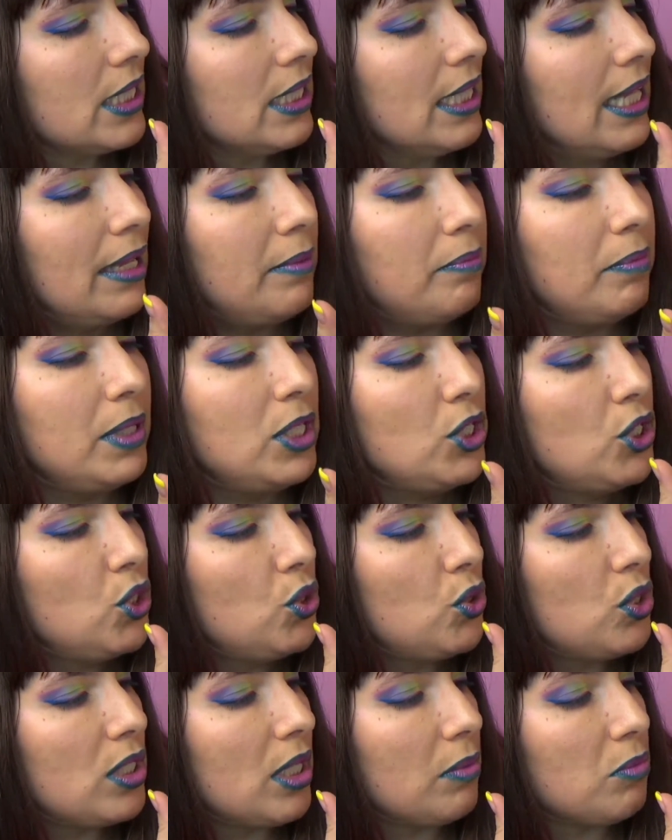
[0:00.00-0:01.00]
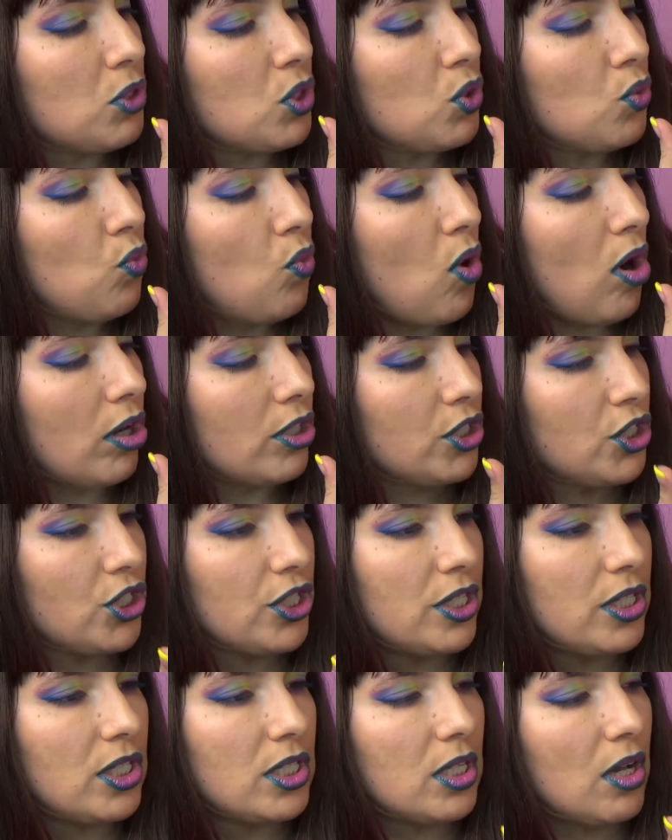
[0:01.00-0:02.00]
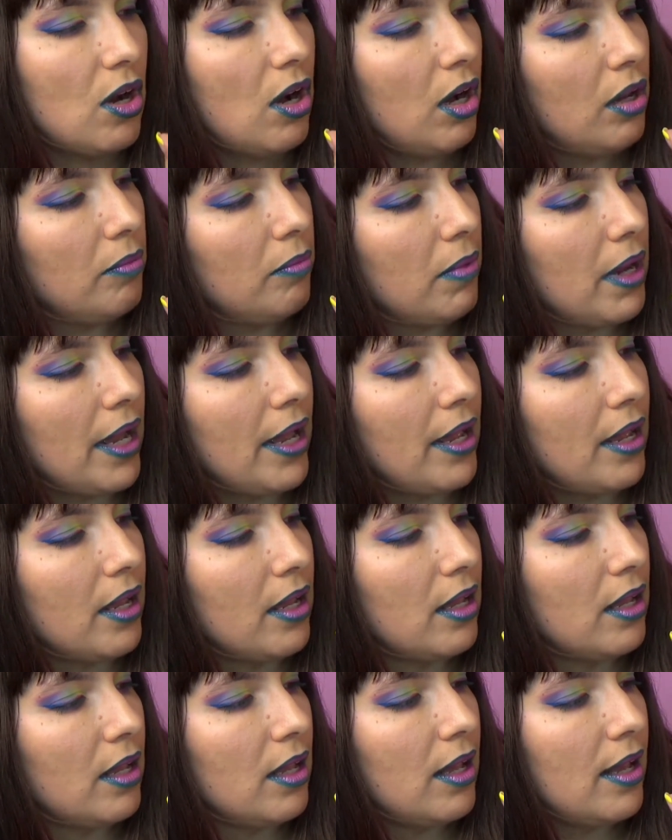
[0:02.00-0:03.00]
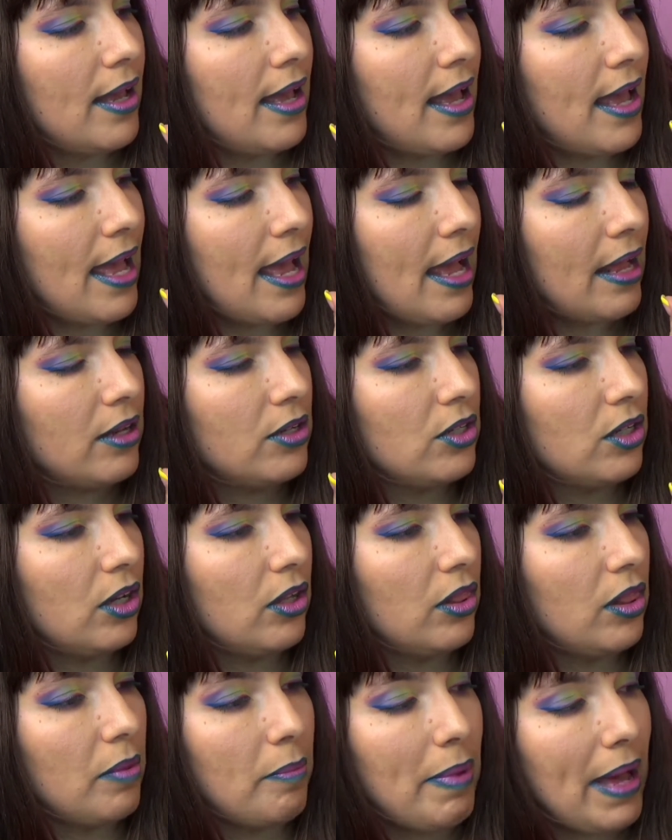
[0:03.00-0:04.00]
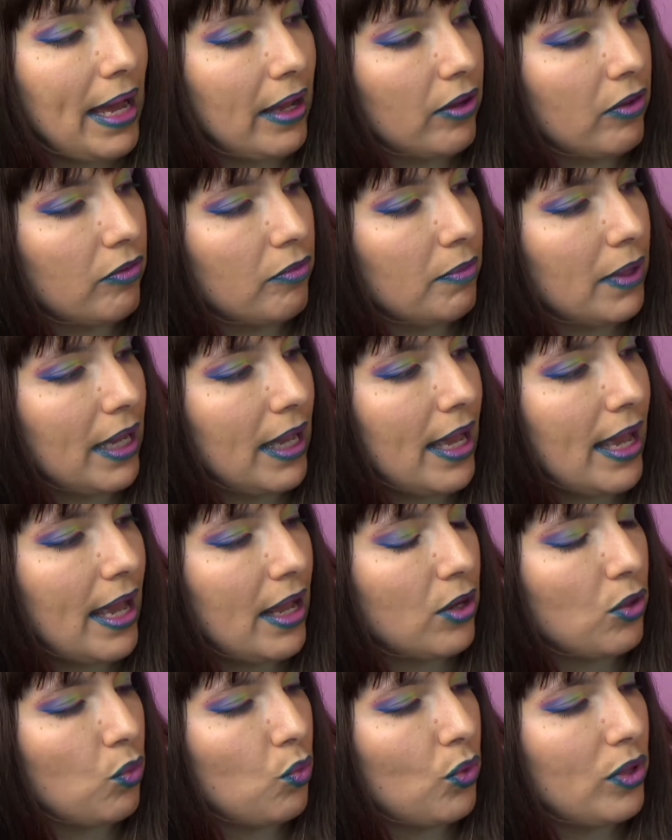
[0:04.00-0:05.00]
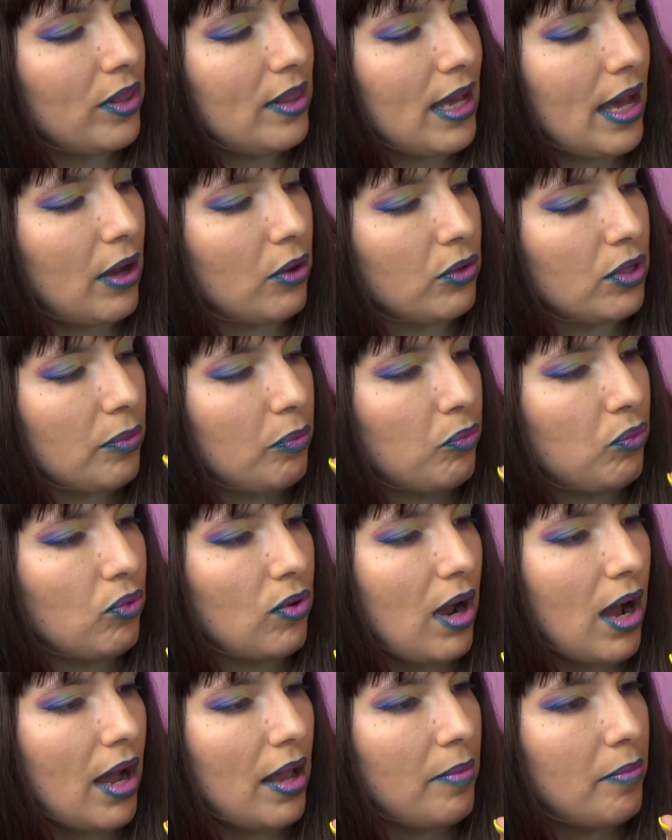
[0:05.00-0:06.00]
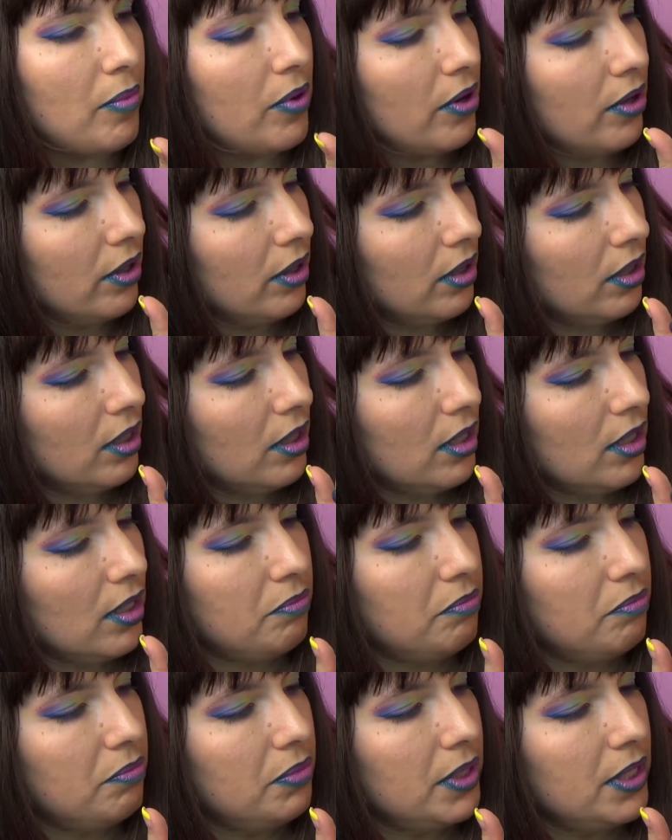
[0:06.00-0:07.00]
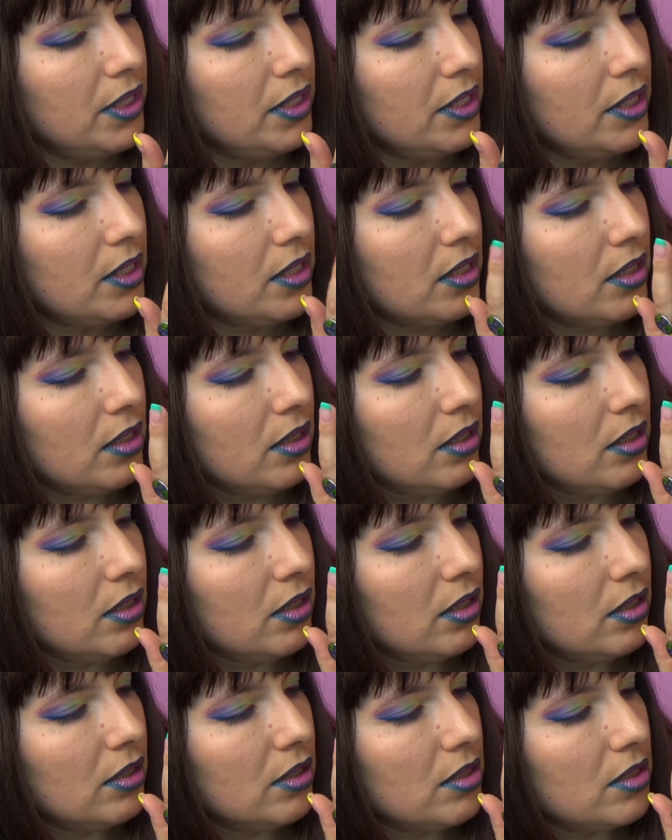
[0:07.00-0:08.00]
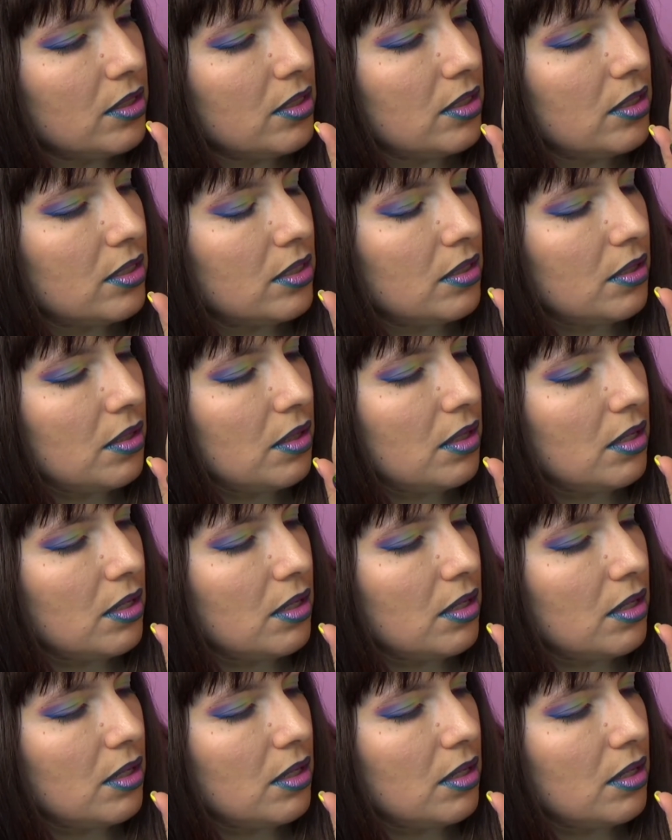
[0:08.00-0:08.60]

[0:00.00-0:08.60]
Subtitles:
Let me do some swatches on my hand, on the back of my hand without a primer, because